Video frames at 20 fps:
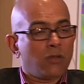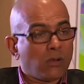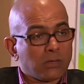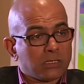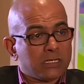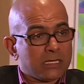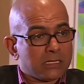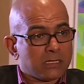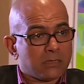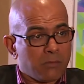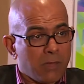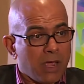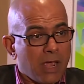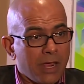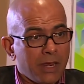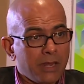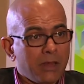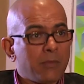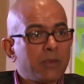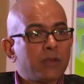not just
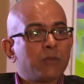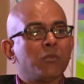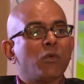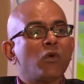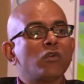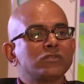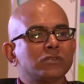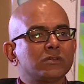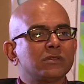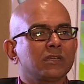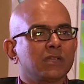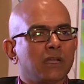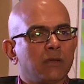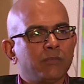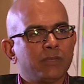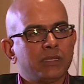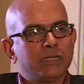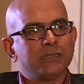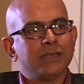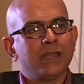mine, I mean, most of the
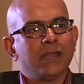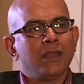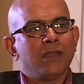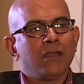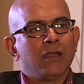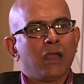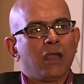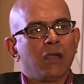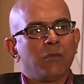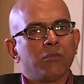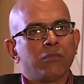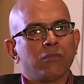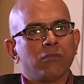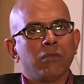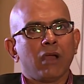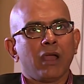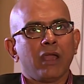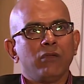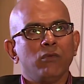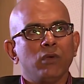companies,
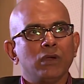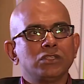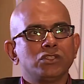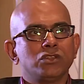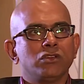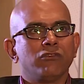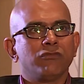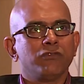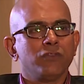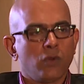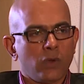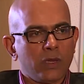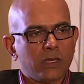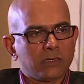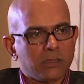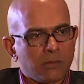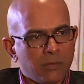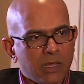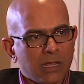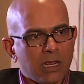by virtue of
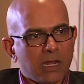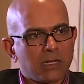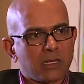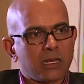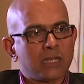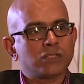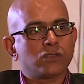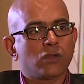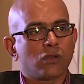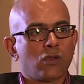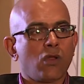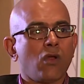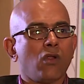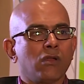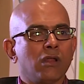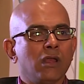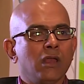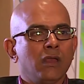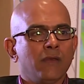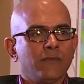knowing the mega trends or
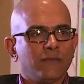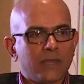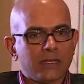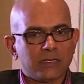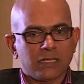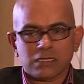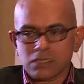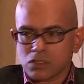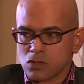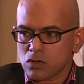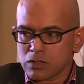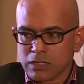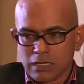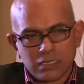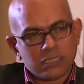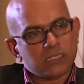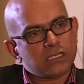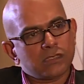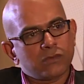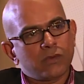not, they just know
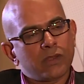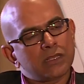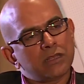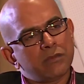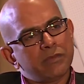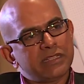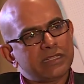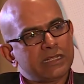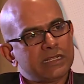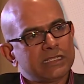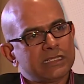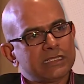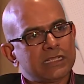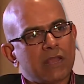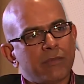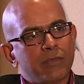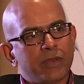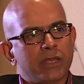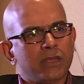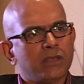that this is where the business is
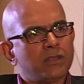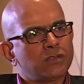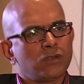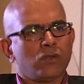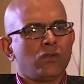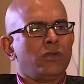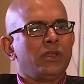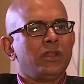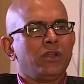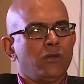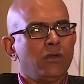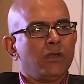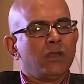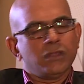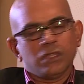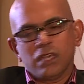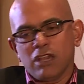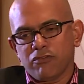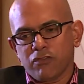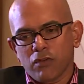happening. So
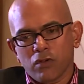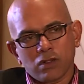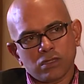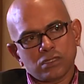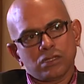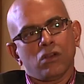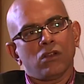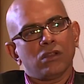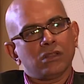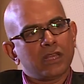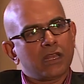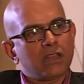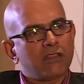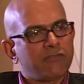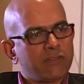they have focused all their